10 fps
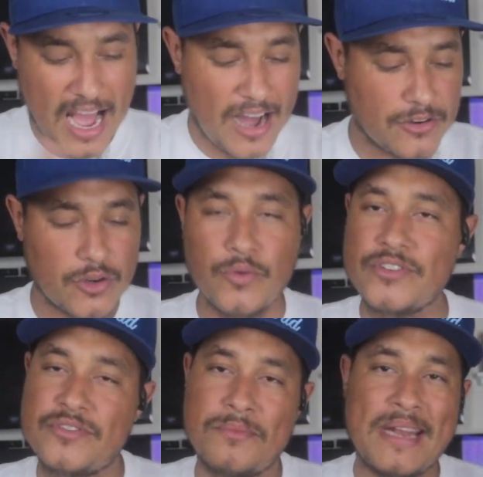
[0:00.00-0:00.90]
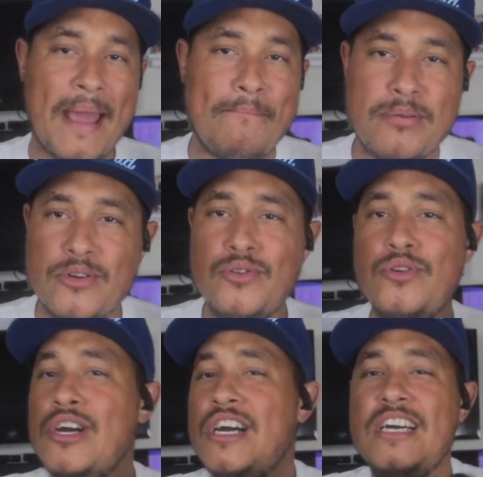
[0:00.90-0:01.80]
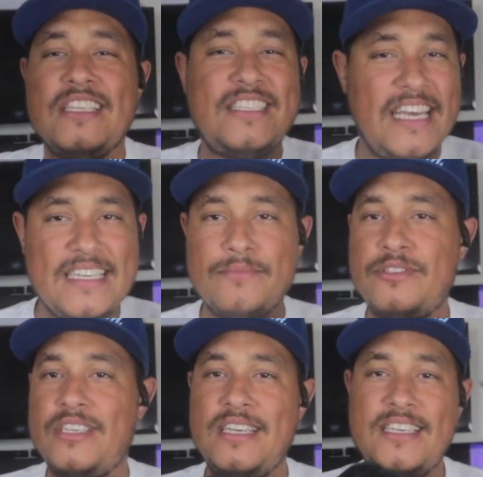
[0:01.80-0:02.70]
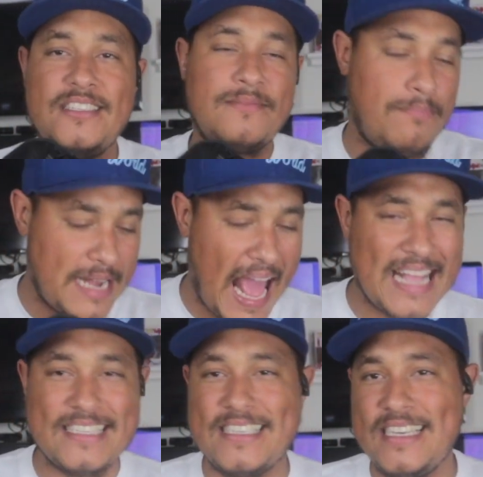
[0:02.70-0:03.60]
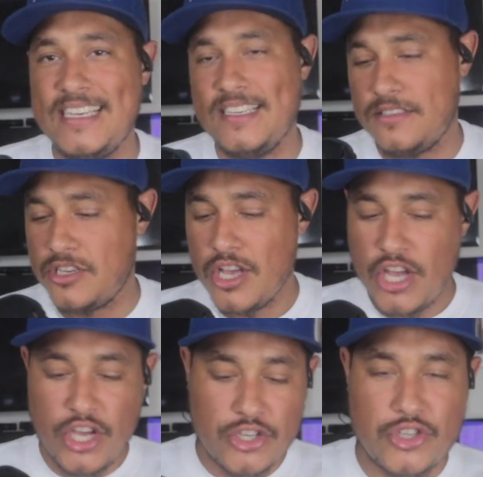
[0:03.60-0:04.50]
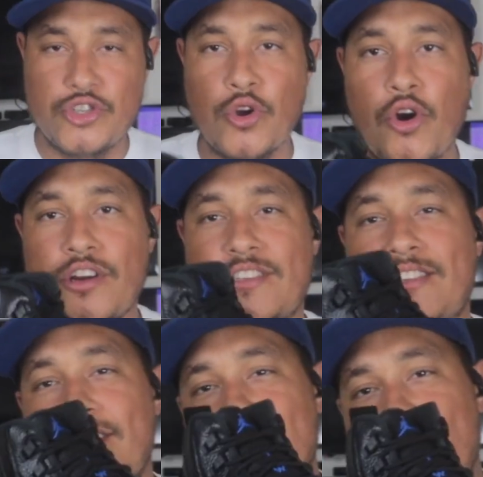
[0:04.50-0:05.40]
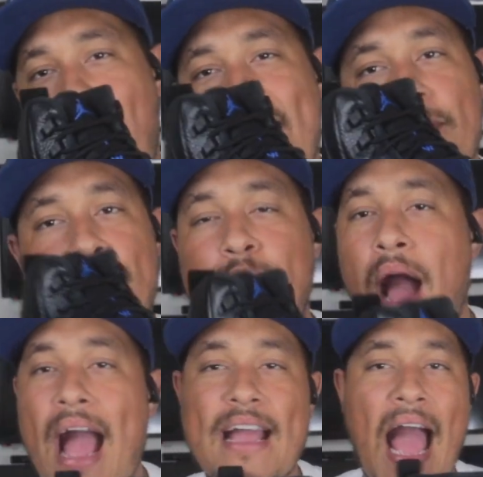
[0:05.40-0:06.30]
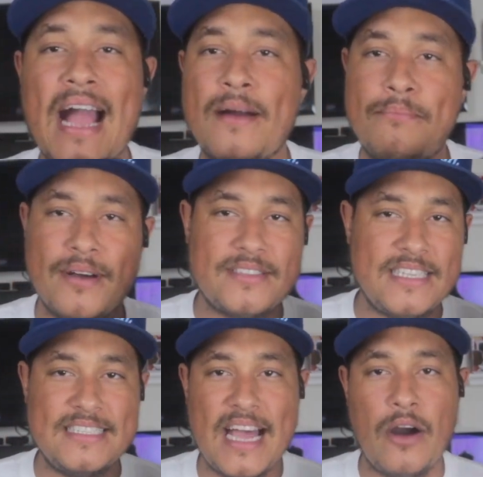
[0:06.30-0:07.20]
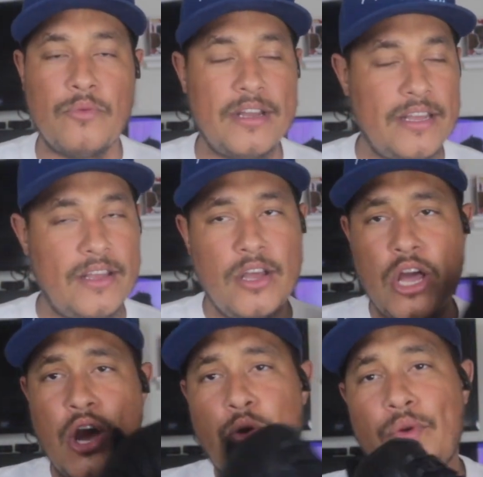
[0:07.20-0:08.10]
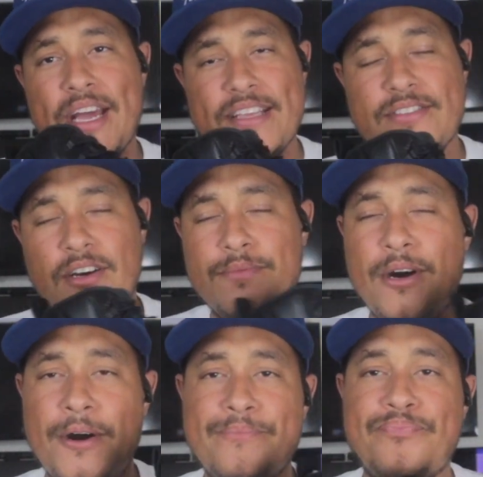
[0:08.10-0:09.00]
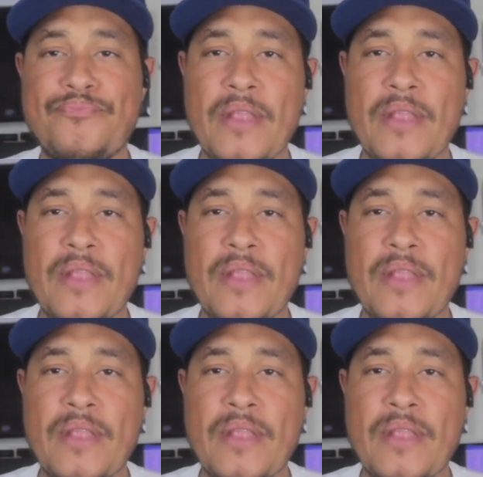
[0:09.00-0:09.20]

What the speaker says: I don't know, with some, like, blue denim jeans, black jeans, shorts. You know, I could bust these out with some